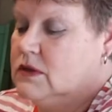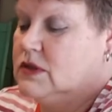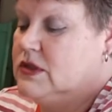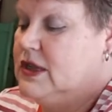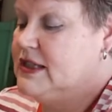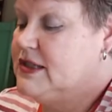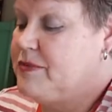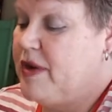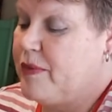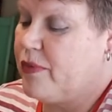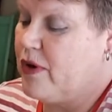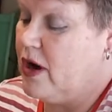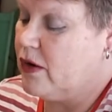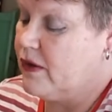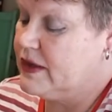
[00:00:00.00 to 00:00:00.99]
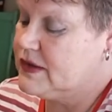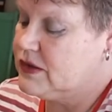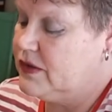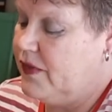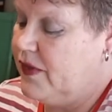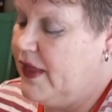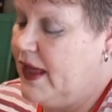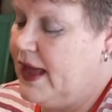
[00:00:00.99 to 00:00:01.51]
So that's my progress
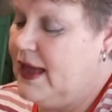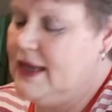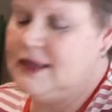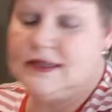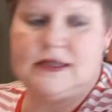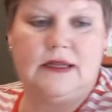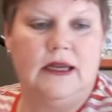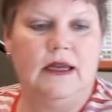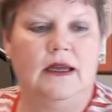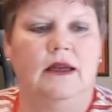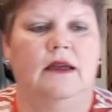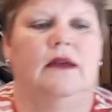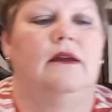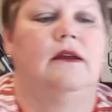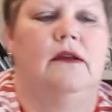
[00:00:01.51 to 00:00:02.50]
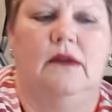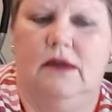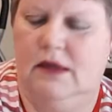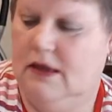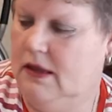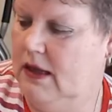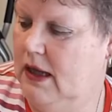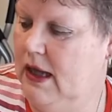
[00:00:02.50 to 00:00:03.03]
on that.
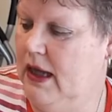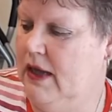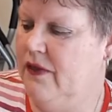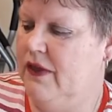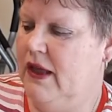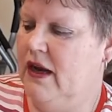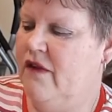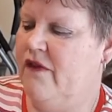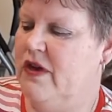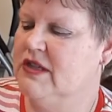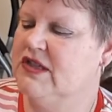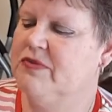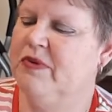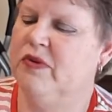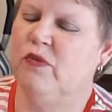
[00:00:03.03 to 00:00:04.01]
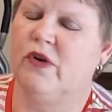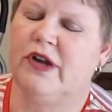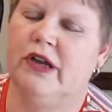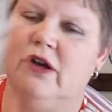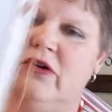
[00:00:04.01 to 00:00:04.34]
And then I've also been working